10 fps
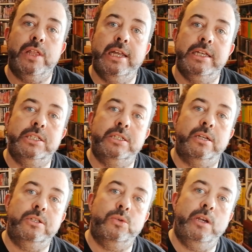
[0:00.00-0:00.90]
the last
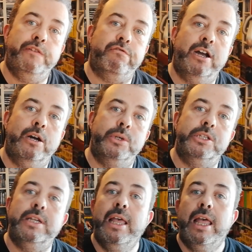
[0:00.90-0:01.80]
24
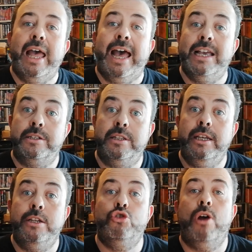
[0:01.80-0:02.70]
hours, as
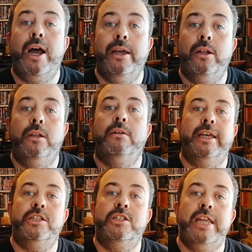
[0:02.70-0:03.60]
the trial
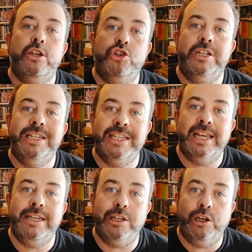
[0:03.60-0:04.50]
extension
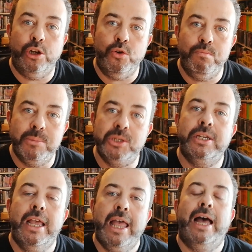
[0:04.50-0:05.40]
date looms,
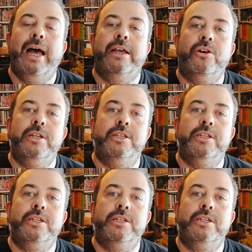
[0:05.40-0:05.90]
I got in